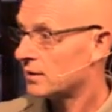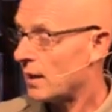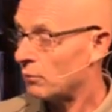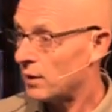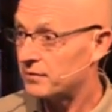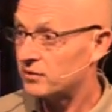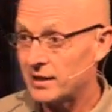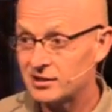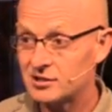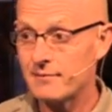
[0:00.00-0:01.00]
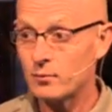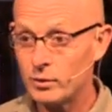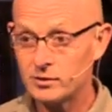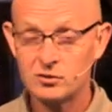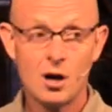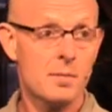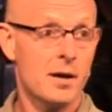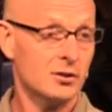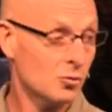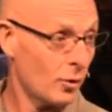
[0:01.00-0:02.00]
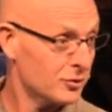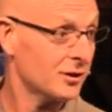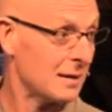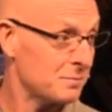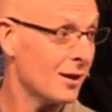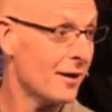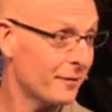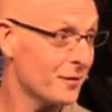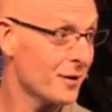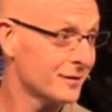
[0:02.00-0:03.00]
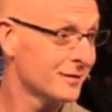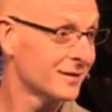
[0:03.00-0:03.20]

I would love to take seven weeks to talk about each question. That'd be a lot of fun.